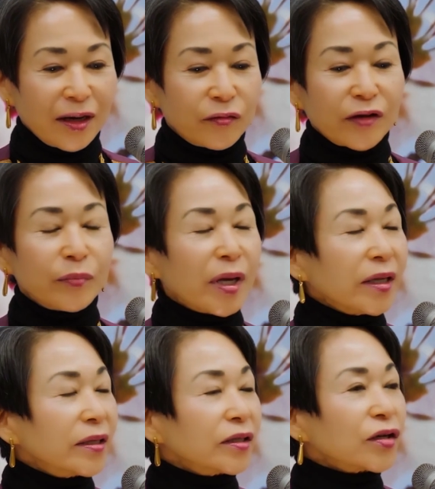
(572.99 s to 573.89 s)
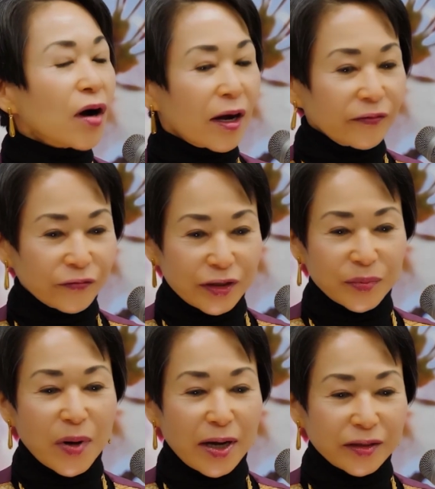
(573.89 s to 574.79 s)
who have made this conference
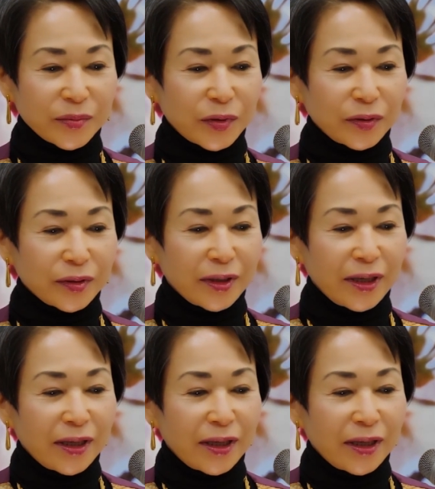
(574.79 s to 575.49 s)
possible.